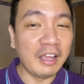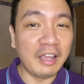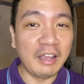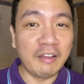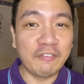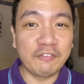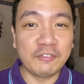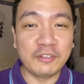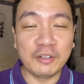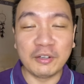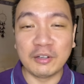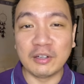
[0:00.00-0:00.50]

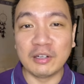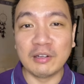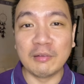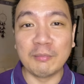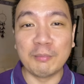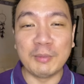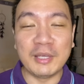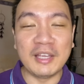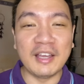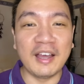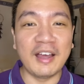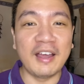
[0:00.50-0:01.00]
if they're gonna
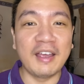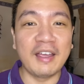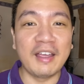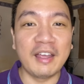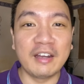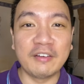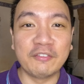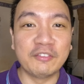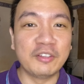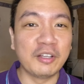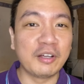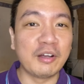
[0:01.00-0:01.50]
be
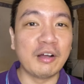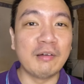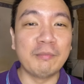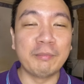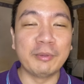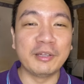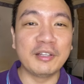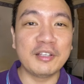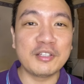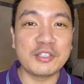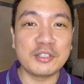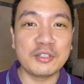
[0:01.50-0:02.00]
ahead of the
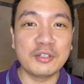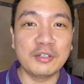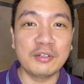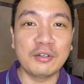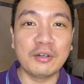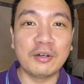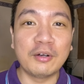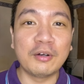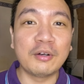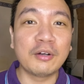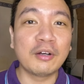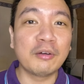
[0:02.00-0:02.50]
competition,
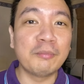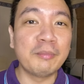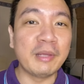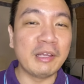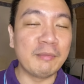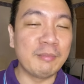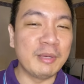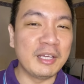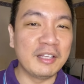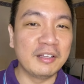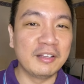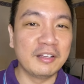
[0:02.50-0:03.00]
or
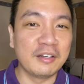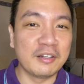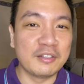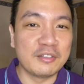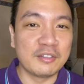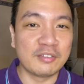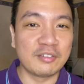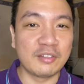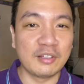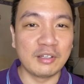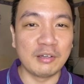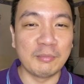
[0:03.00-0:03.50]
maybe they're
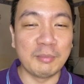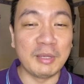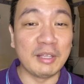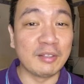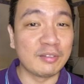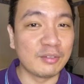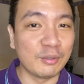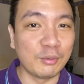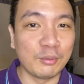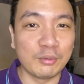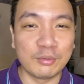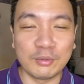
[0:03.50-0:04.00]
just gonna be
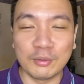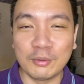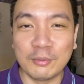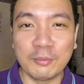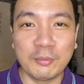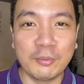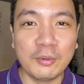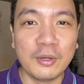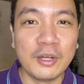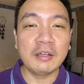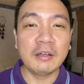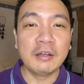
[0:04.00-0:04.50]

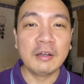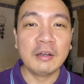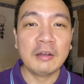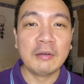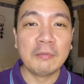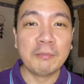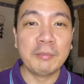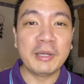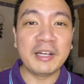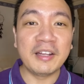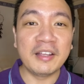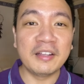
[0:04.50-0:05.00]
so-so.
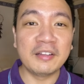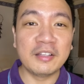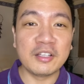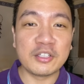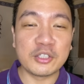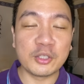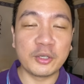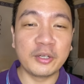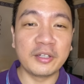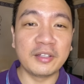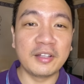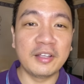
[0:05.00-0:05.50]
But in the
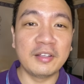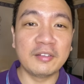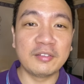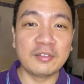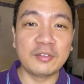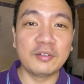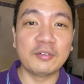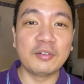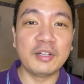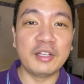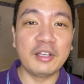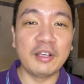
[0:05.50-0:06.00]
short
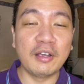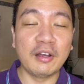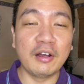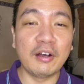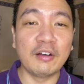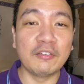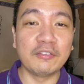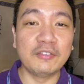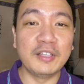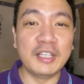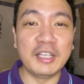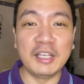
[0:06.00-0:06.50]
history
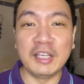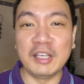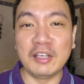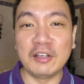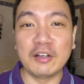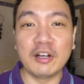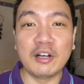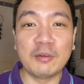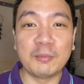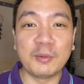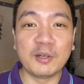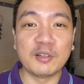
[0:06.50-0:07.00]
of the
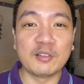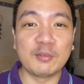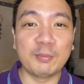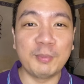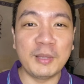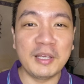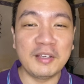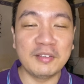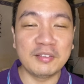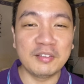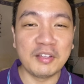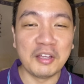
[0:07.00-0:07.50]
e-commerce
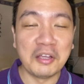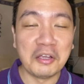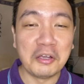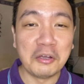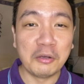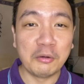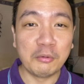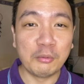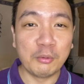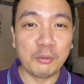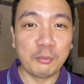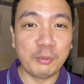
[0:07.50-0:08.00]
space,
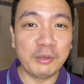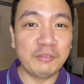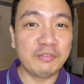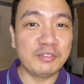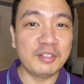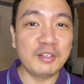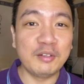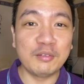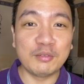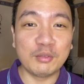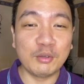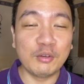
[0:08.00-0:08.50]
we've
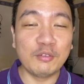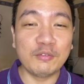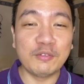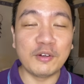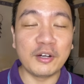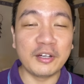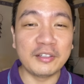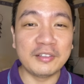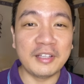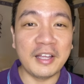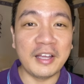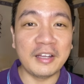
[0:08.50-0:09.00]
seen so
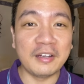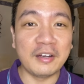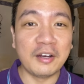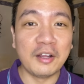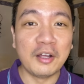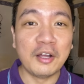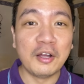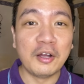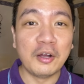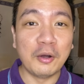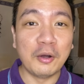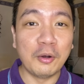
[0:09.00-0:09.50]
far that
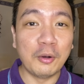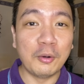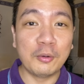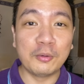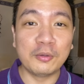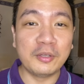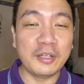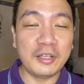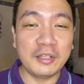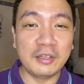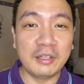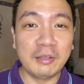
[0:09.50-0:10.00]

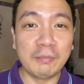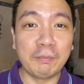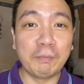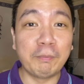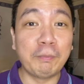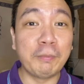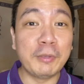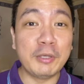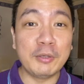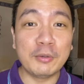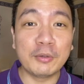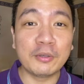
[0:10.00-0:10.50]
only the
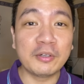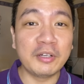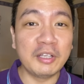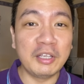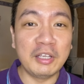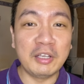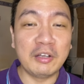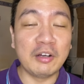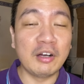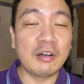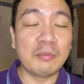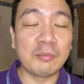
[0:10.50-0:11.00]
pure
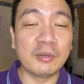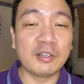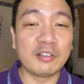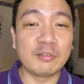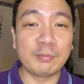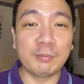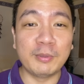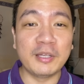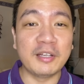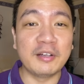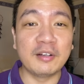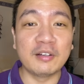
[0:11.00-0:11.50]

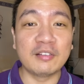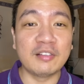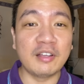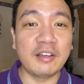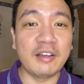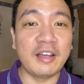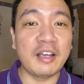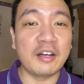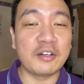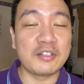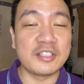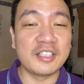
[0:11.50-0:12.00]
e-commerce players
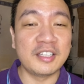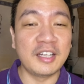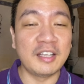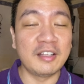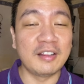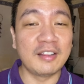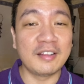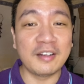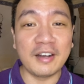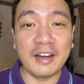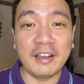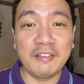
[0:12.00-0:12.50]
are actually
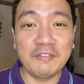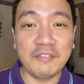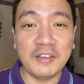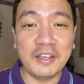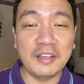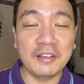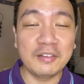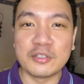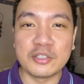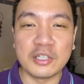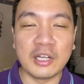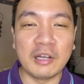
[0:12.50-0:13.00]

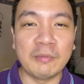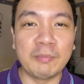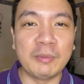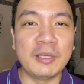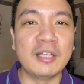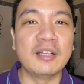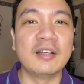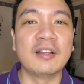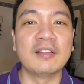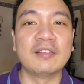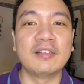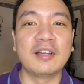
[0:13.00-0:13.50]
thriving,
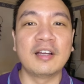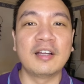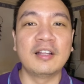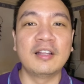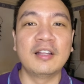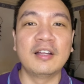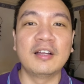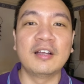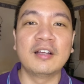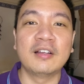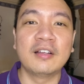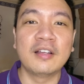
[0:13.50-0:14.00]
Shopee,
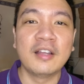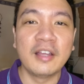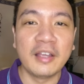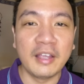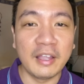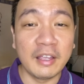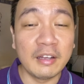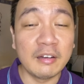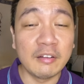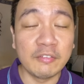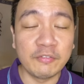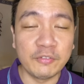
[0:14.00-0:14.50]
Lazada,
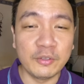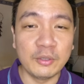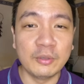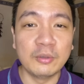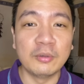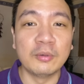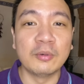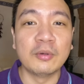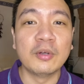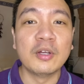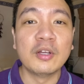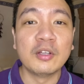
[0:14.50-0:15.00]
and a
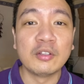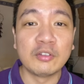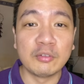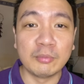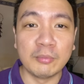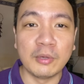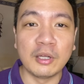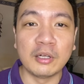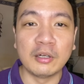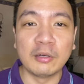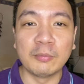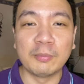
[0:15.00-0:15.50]
few
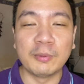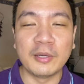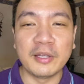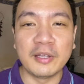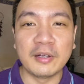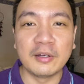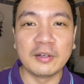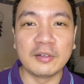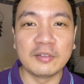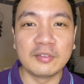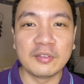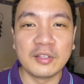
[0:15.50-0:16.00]
smaller
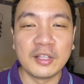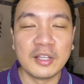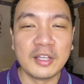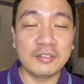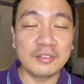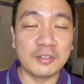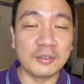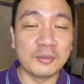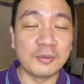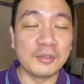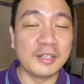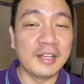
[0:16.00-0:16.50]
players.
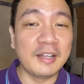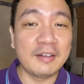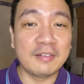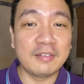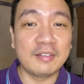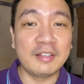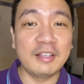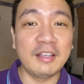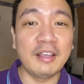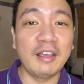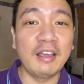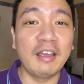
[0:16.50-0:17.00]
So
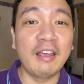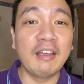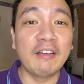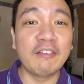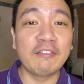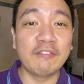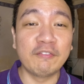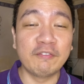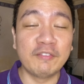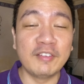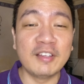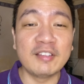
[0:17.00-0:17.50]
let's see
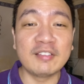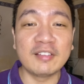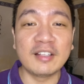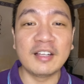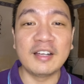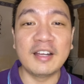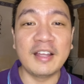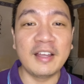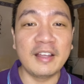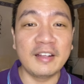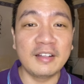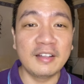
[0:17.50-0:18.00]
if
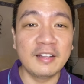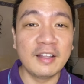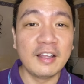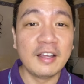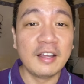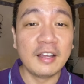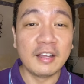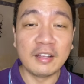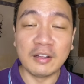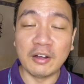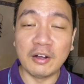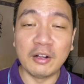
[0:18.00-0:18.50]
Vistaland,
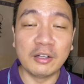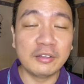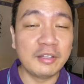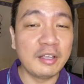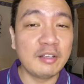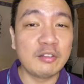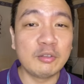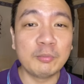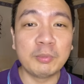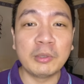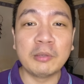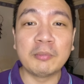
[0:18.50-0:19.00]

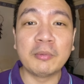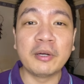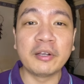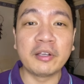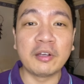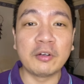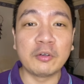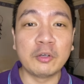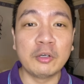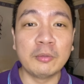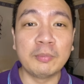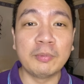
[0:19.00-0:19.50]
AllDay
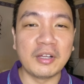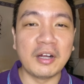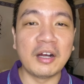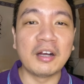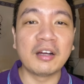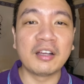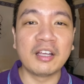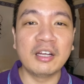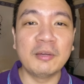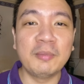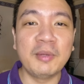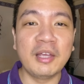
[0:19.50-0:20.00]
Supermarket Group
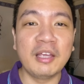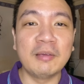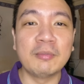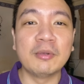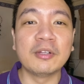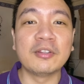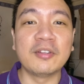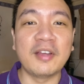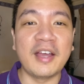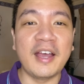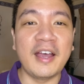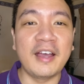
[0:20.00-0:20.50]
are gonna be
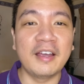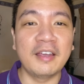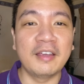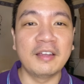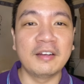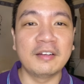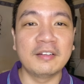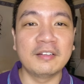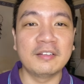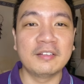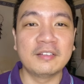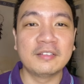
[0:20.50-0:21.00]
able to hack
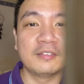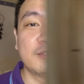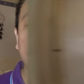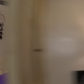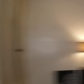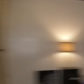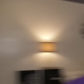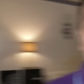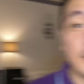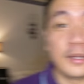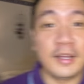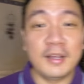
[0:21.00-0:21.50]
it.
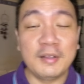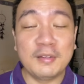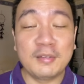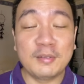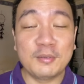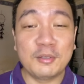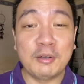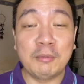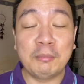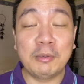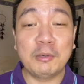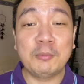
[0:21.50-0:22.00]
Okay,
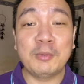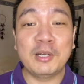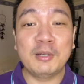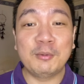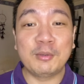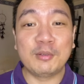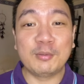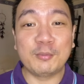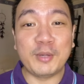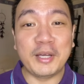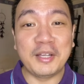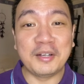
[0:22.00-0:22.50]
so number one
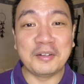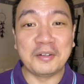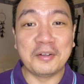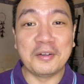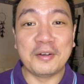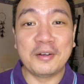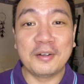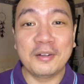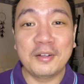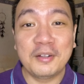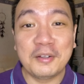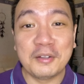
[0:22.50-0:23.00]
was quite
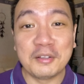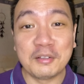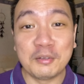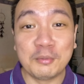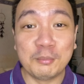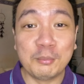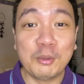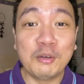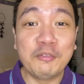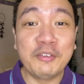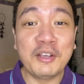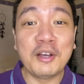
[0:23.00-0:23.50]
long. So
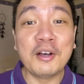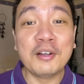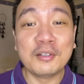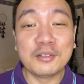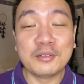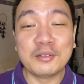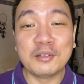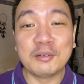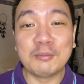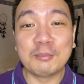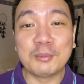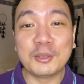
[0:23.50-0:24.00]
moving
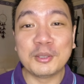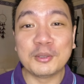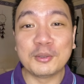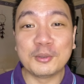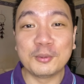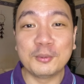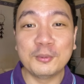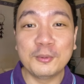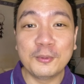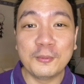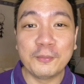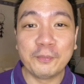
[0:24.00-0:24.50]
on to number
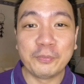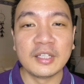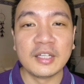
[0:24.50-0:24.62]
two,